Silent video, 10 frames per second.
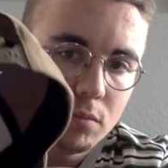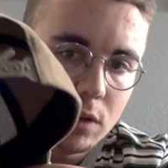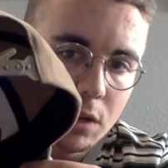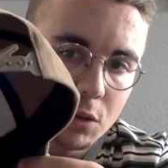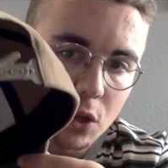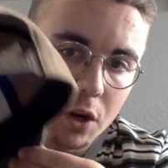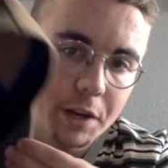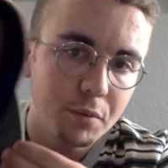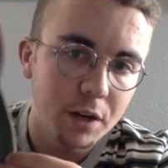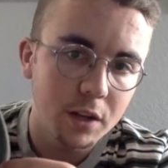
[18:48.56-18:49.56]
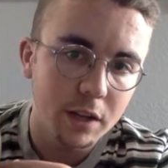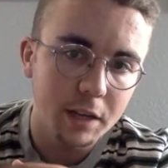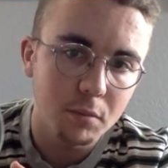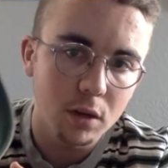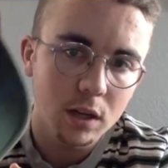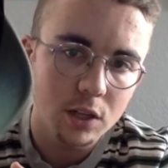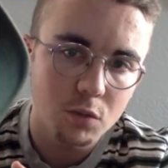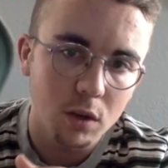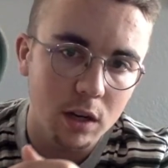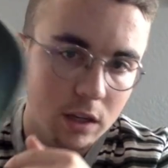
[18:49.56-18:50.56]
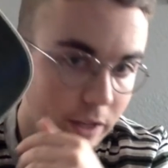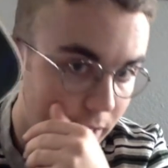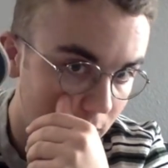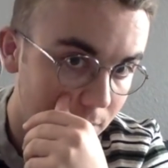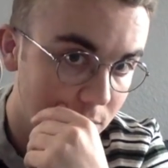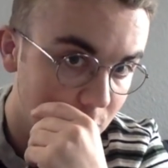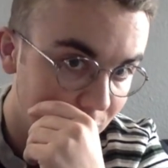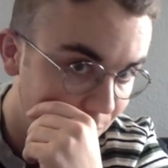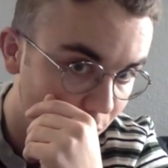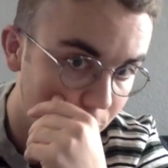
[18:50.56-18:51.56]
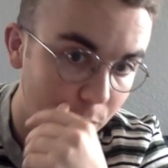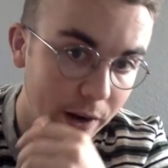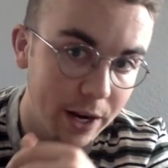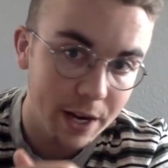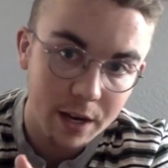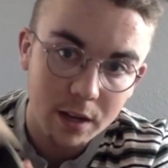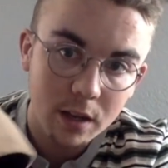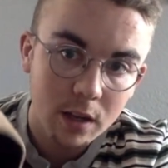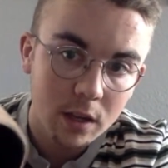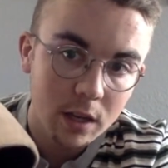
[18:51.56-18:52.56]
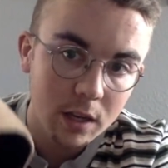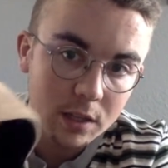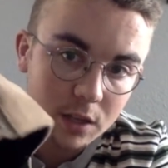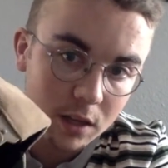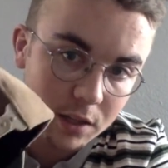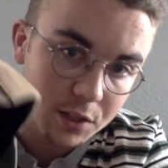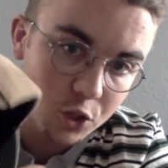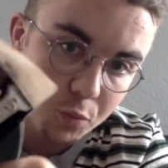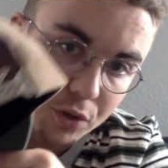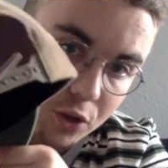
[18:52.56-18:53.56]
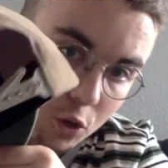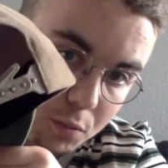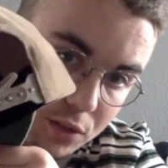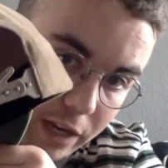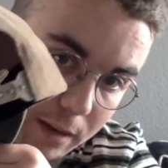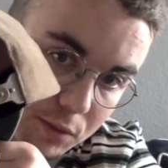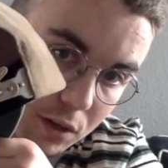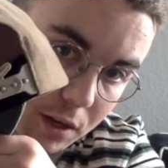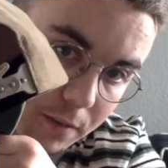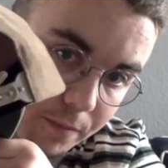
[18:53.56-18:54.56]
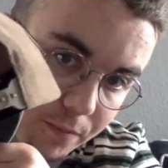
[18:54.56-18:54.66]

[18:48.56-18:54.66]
It was already pretty clean, but I just wanted to clean it up since I'm going to be wearing it. It's got these super dope snaps on it,